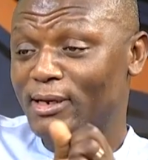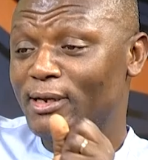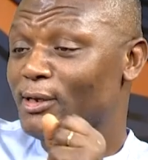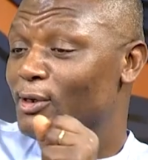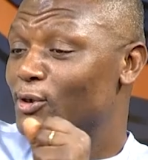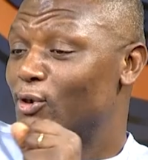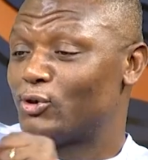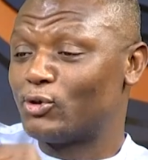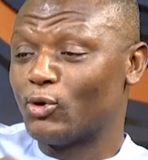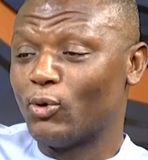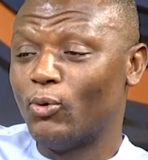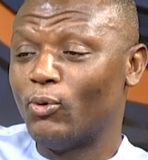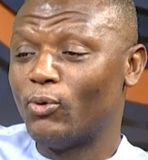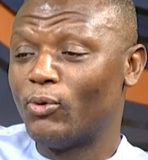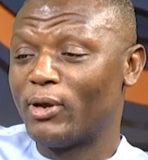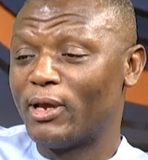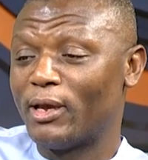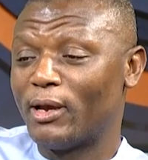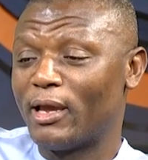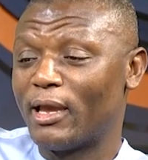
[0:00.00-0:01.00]
So
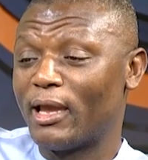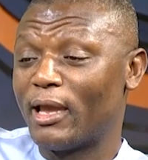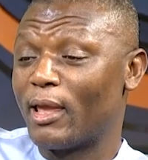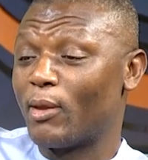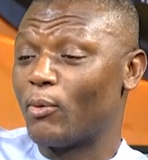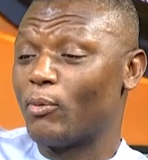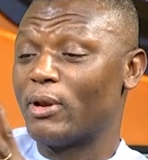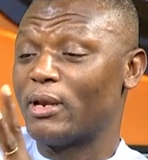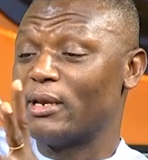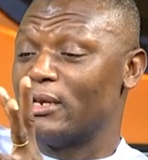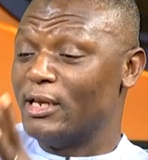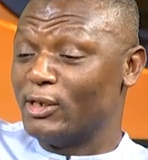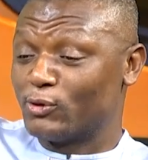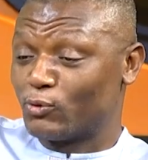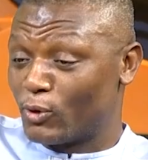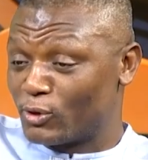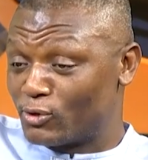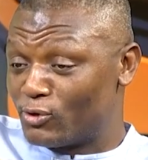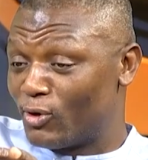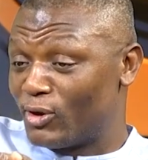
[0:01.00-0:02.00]
this
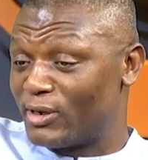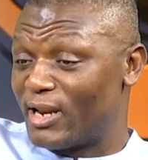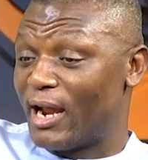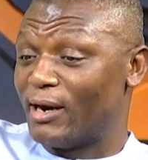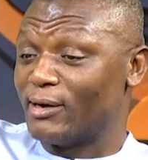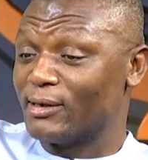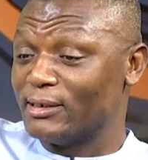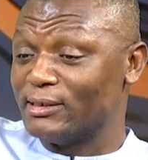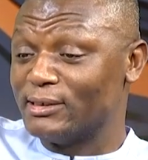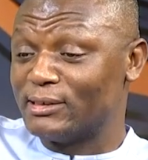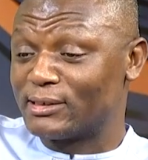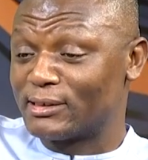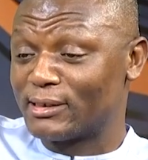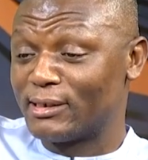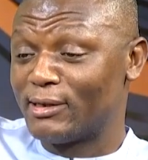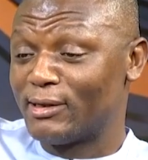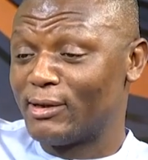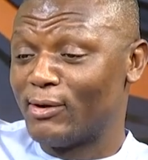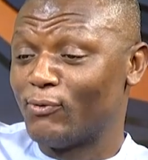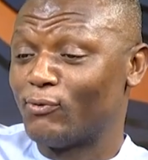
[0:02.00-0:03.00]
was not arranged
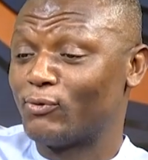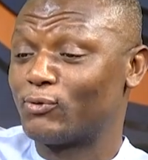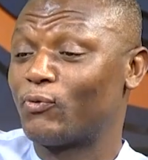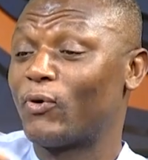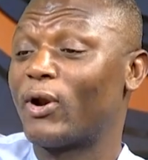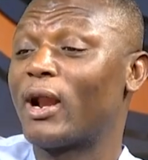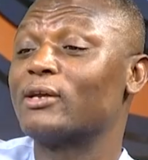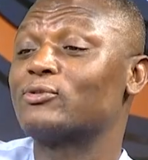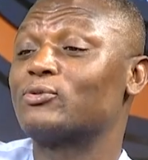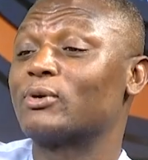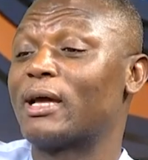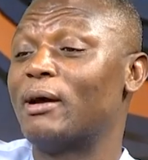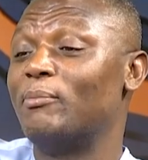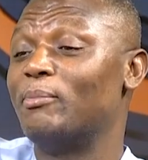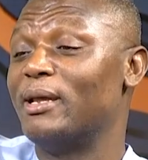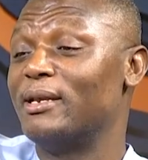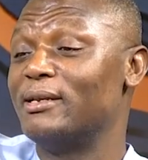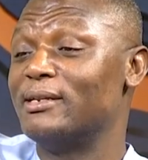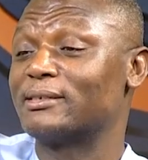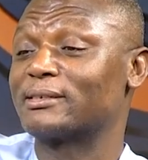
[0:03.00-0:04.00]
for us to come
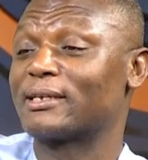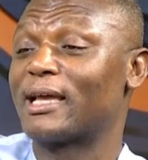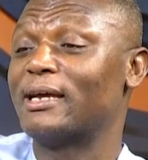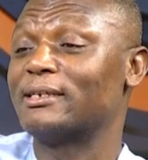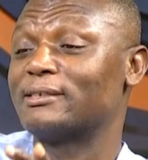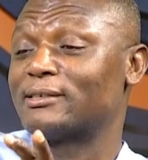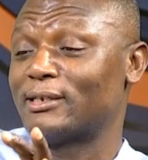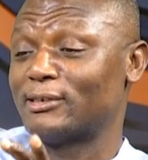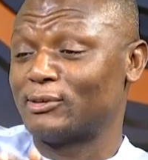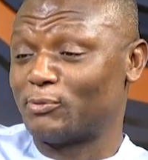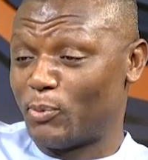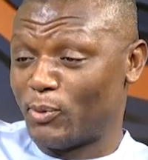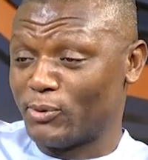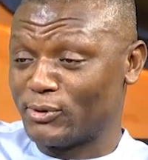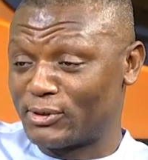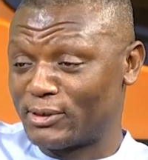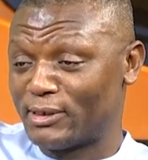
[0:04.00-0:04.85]
and discuss sports.